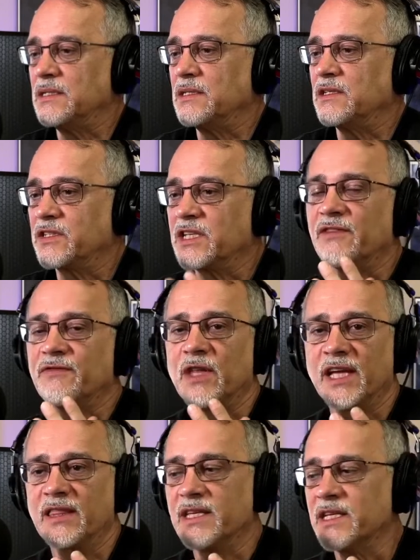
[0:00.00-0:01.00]
stuff
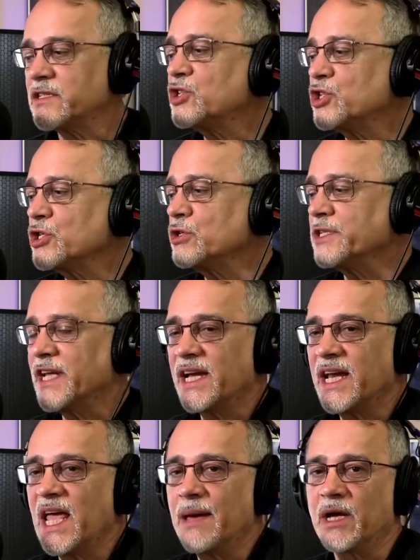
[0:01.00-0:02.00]
like this, sure, a
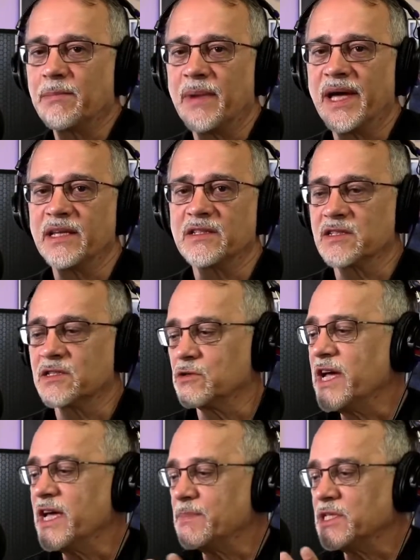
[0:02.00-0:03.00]
dynamic mic is
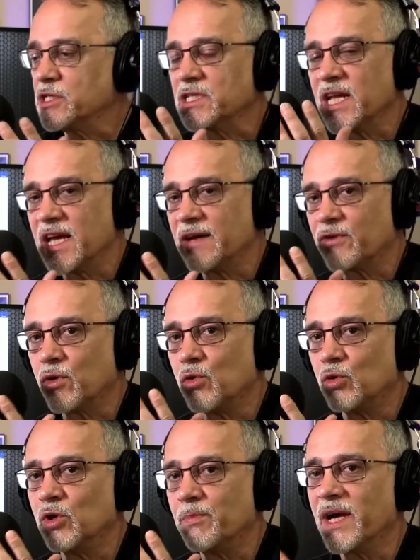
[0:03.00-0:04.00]
great, but you're going to have to
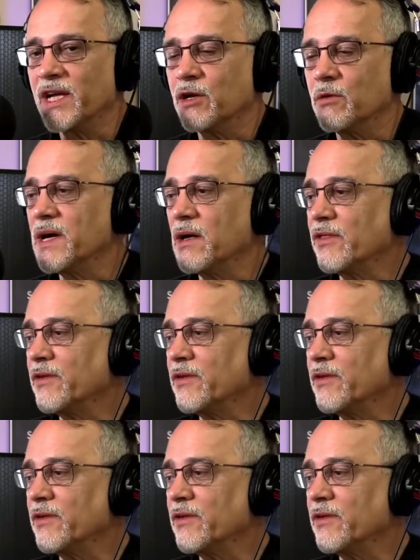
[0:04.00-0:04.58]
hold it by your mouth.